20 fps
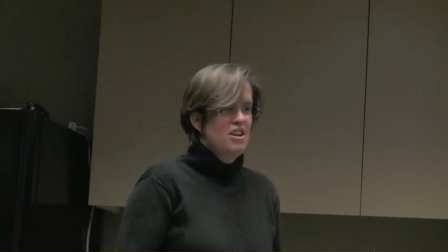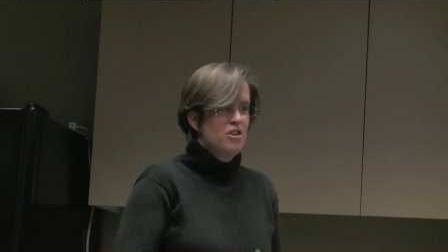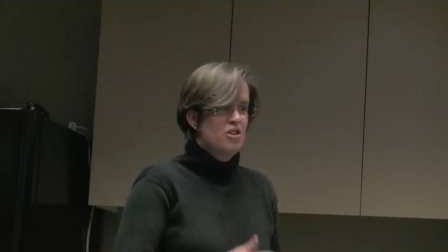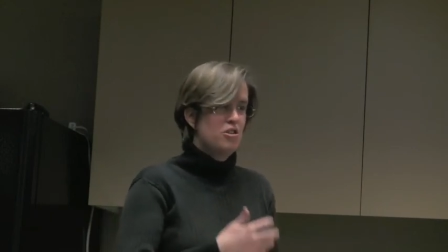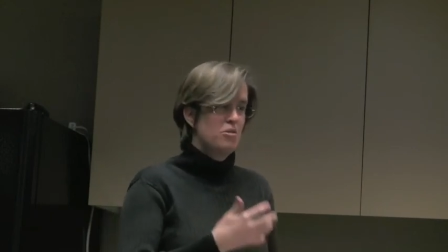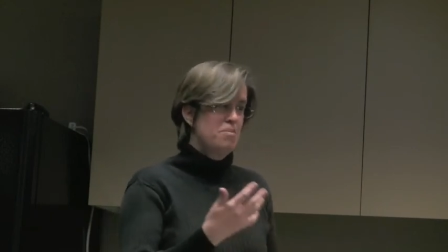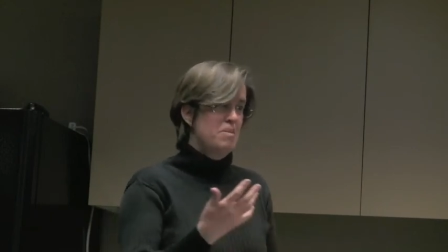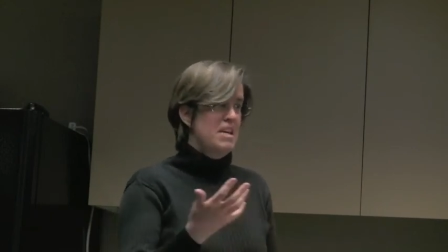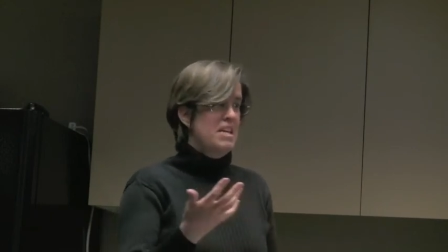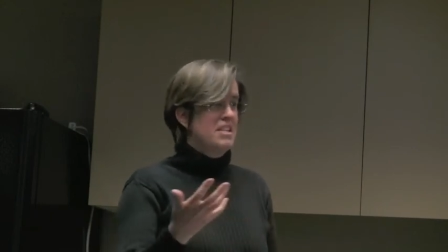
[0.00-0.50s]

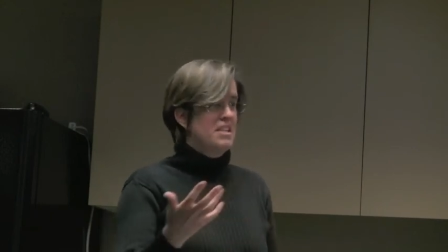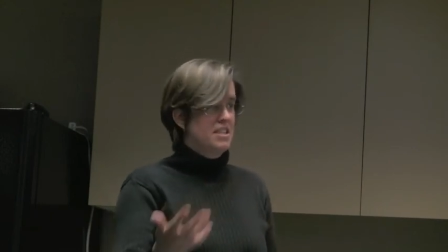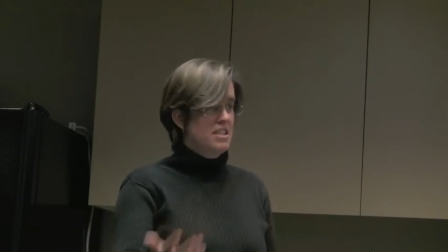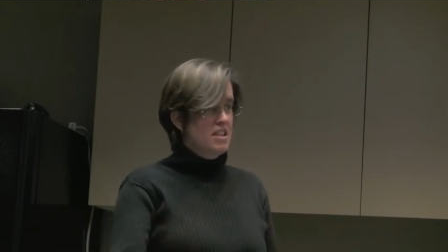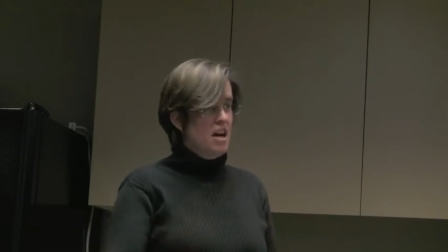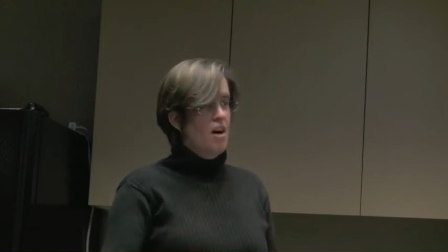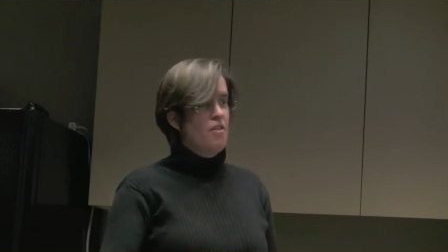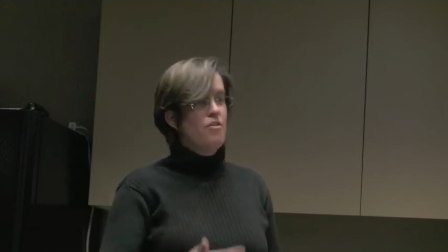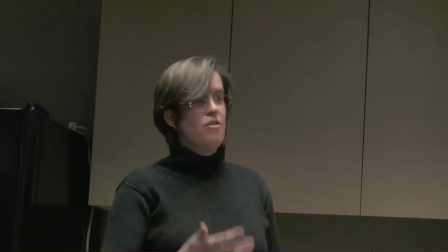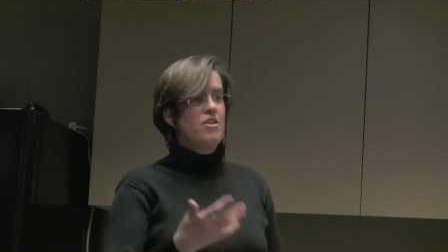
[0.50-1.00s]
could be
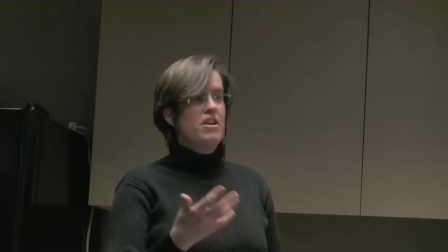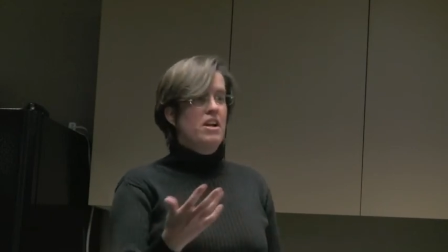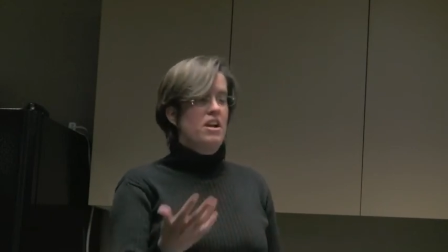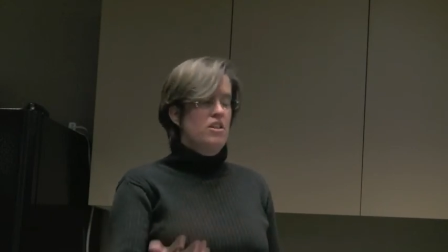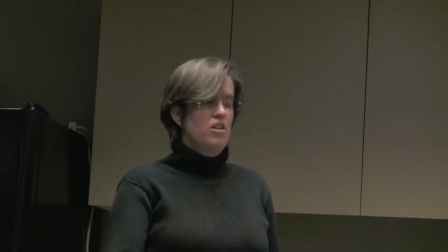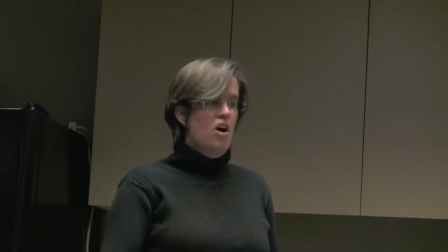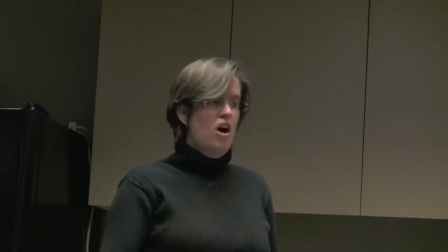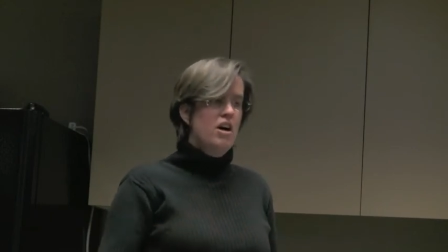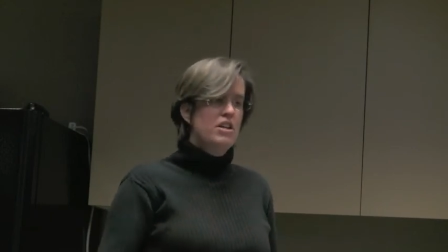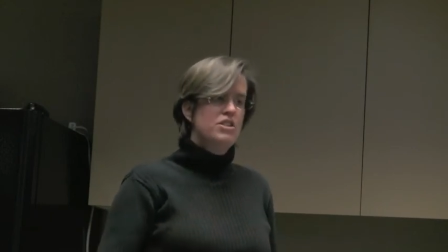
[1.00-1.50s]
discovered in a
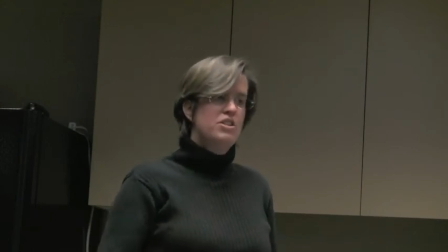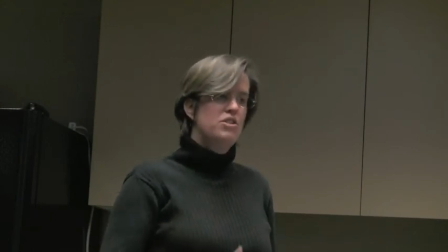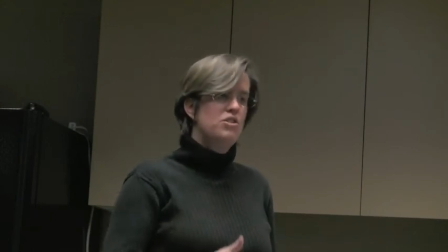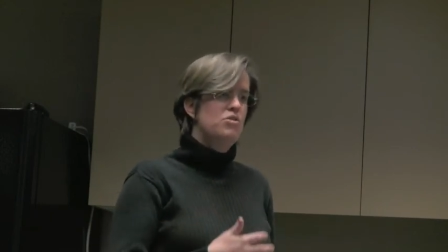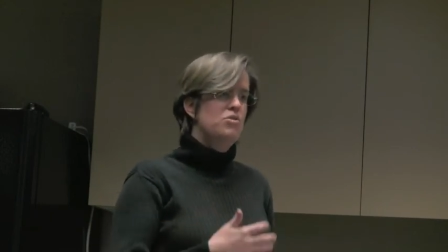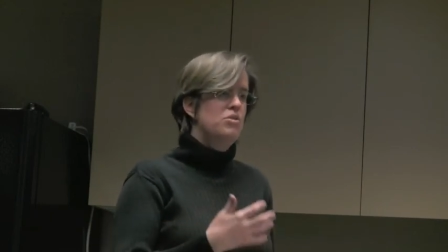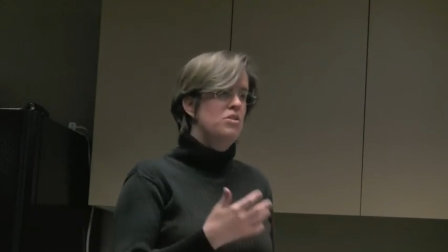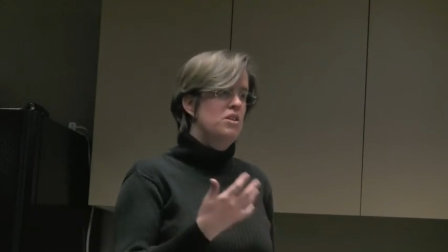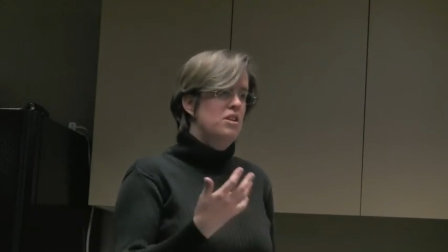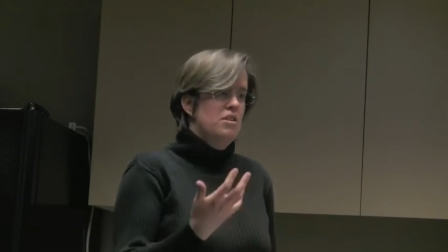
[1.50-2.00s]

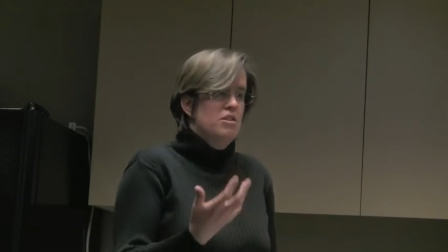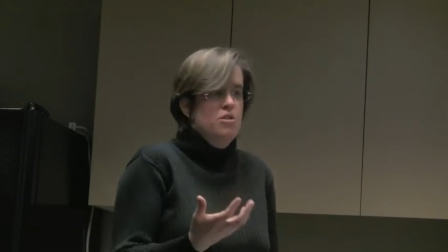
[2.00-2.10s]
lawsuit.